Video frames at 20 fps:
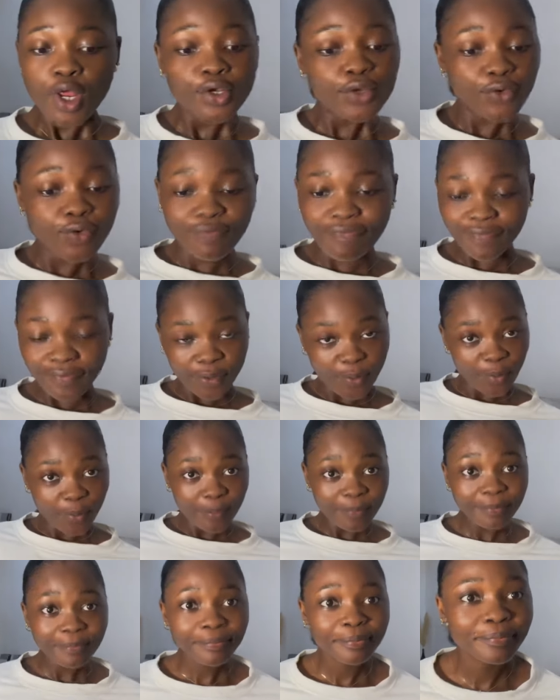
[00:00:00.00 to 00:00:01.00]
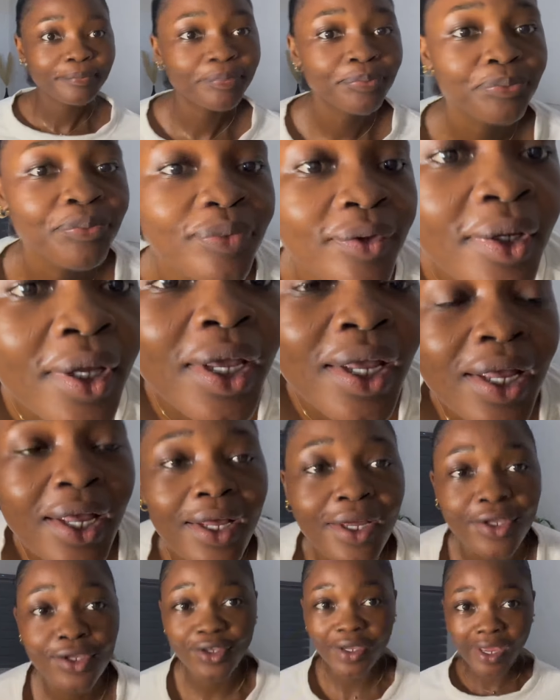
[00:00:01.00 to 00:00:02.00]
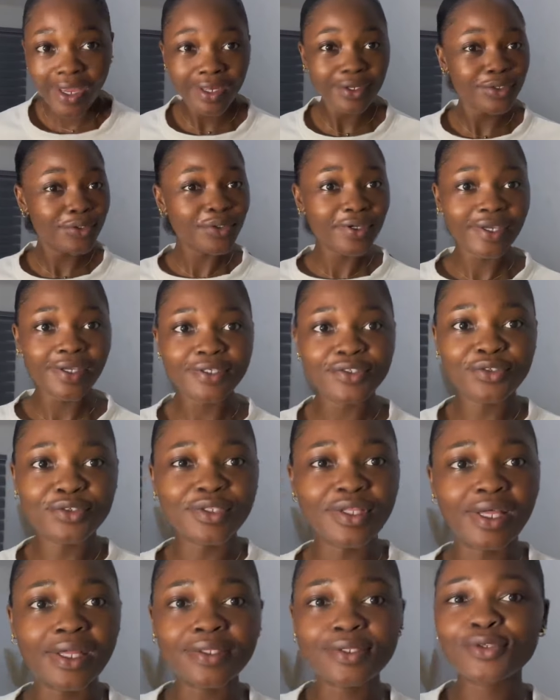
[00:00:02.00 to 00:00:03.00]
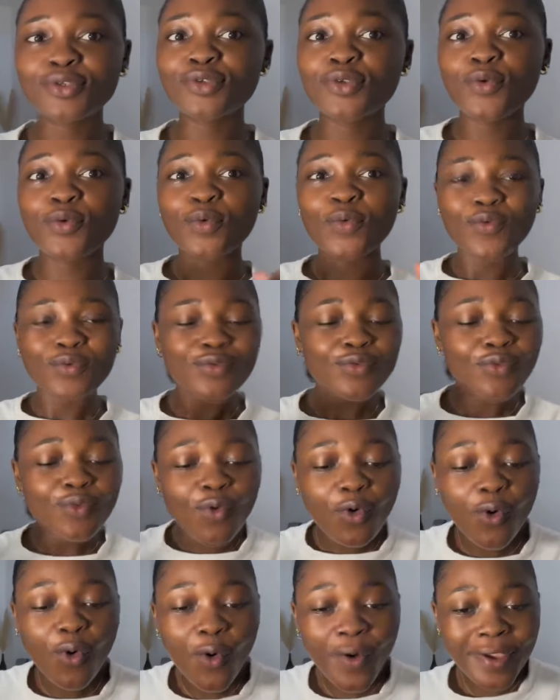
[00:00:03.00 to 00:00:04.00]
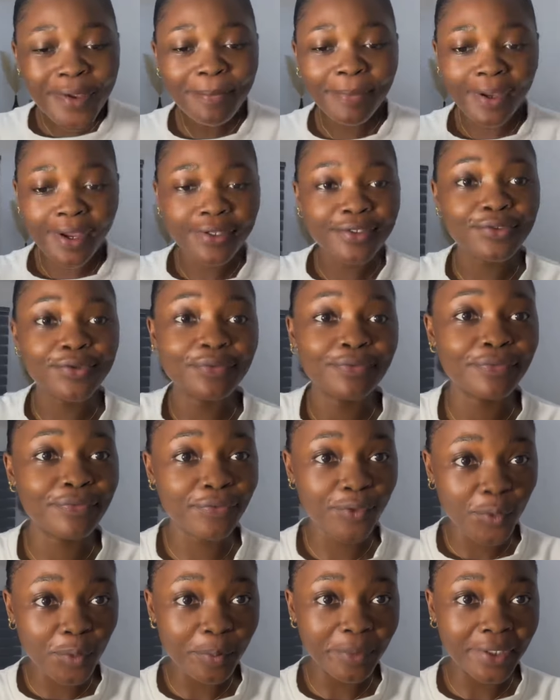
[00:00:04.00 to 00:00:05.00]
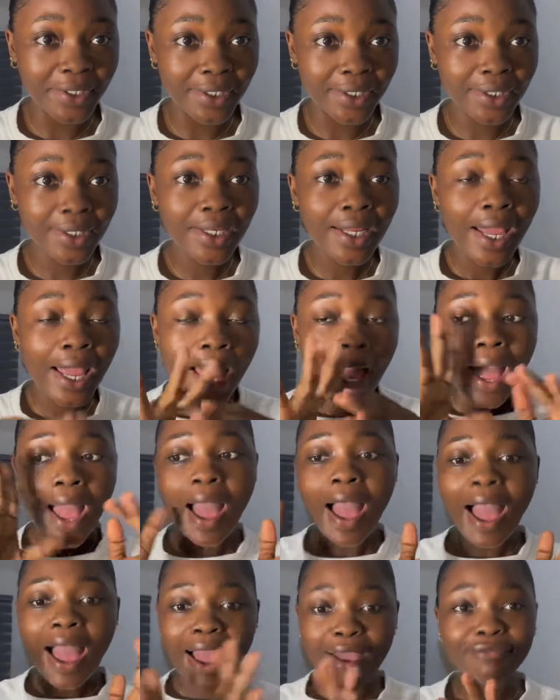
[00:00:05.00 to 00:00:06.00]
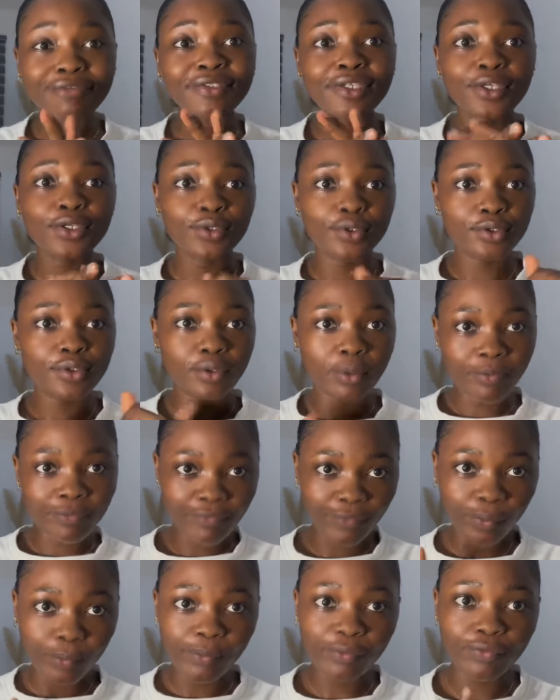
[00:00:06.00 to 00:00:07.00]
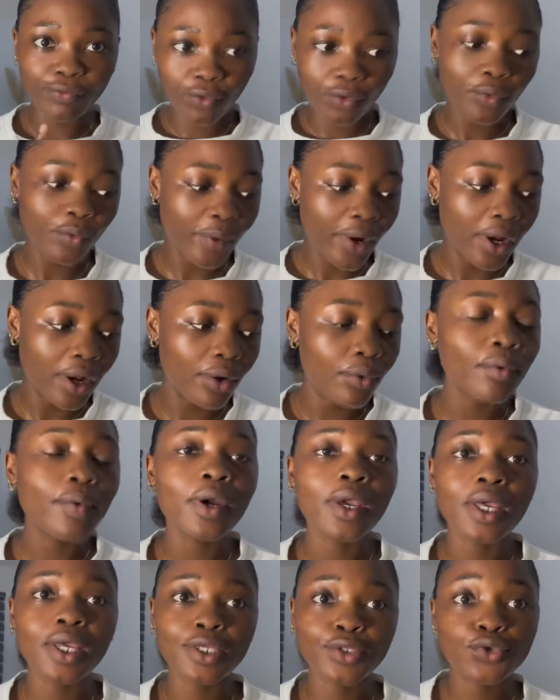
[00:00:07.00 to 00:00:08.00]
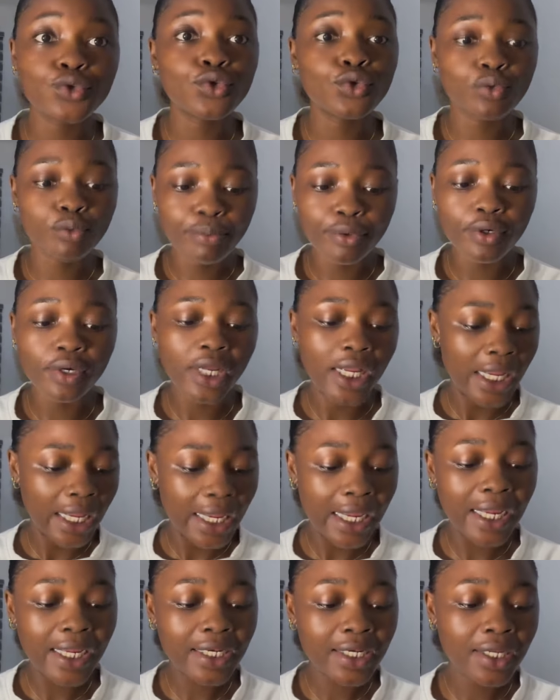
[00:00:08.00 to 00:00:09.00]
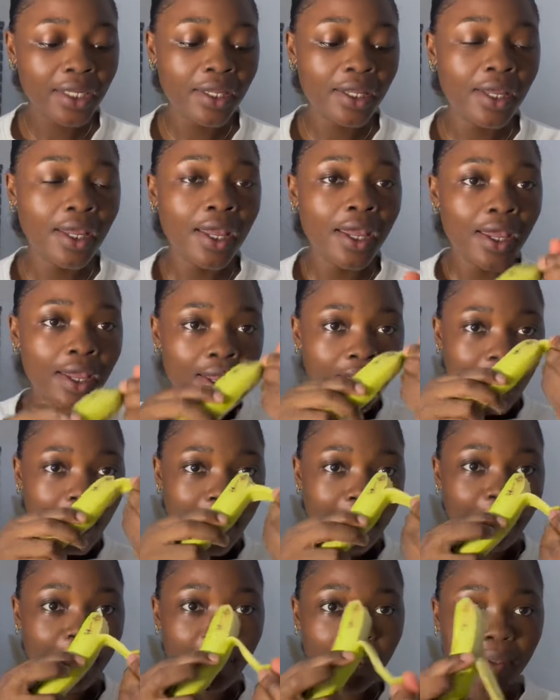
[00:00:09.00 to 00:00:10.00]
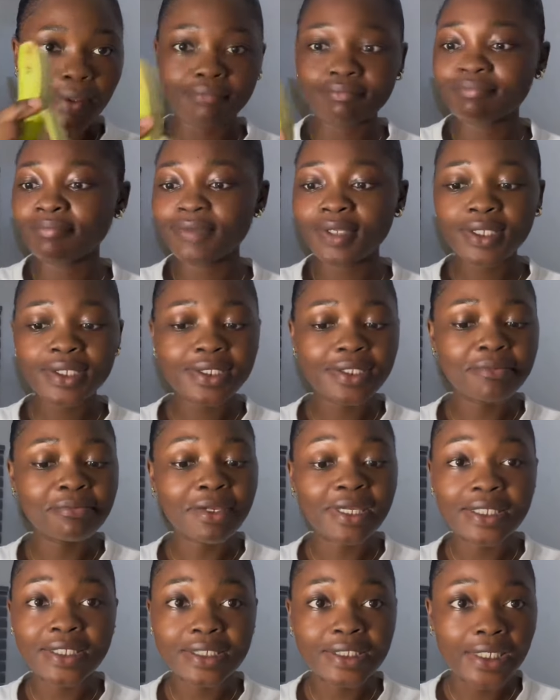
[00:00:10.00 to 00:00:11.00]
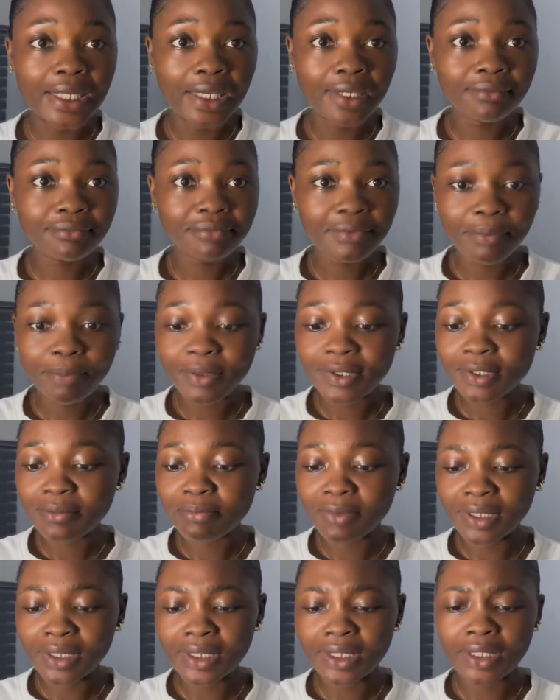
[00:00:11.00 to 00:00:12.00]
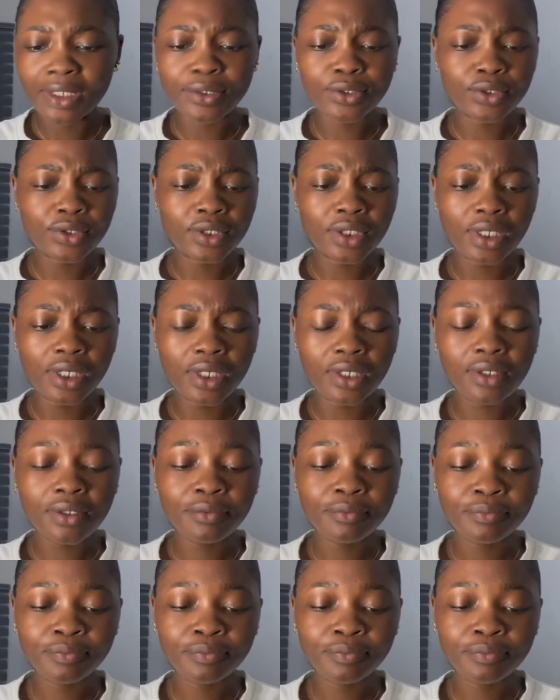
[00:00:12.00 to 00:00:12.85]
to film, and you guys know that going back to filming after you stop filming for a while, it's super hard. I'm eating my dinner. I'm eating banana today.